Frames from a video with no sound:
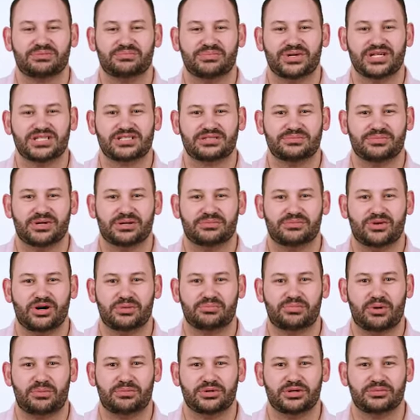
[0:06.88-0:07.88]
best about my
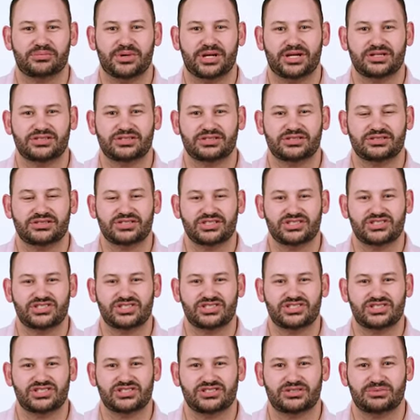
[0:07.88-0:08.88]
property manager is that
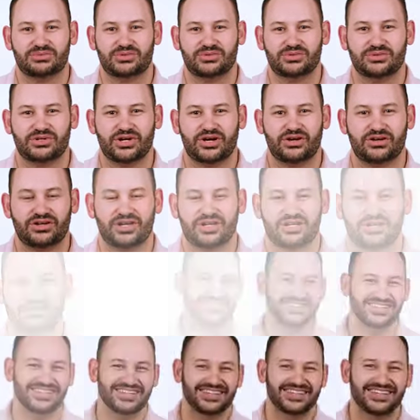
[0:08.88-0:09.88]
she's a real go-getter
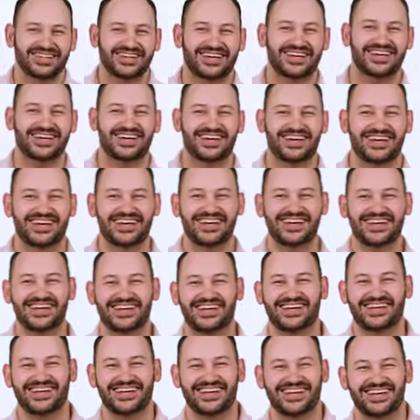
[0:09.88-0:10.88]
and not afraid to tell me the
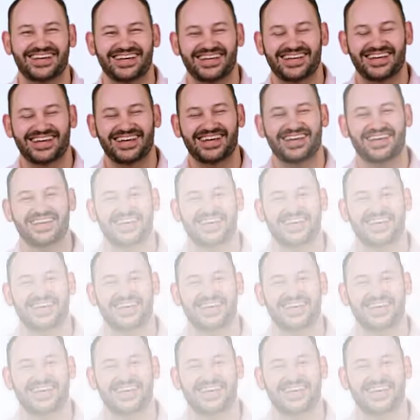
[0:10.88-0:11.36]
hard truths.